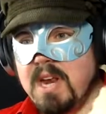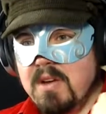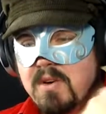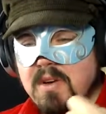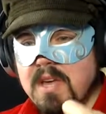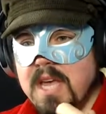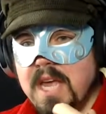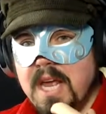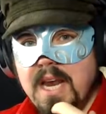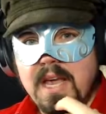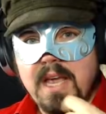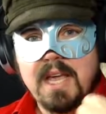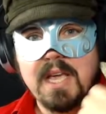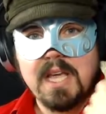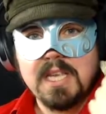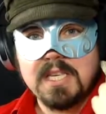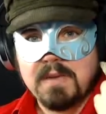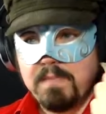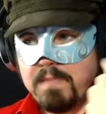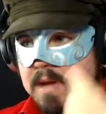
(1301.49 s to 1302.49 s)
good killer
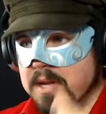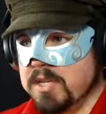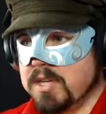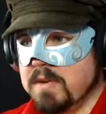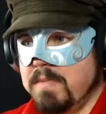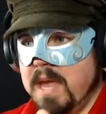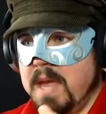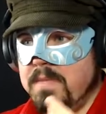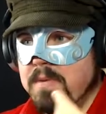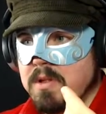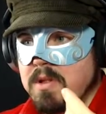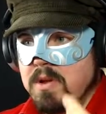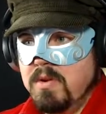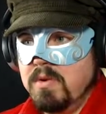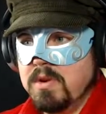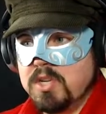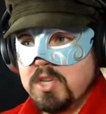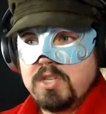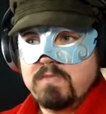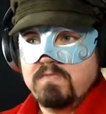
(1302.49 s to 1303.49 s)
against a bunch of people who
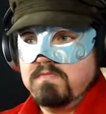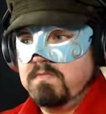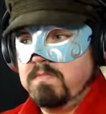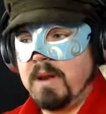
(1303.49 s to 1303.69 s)
are just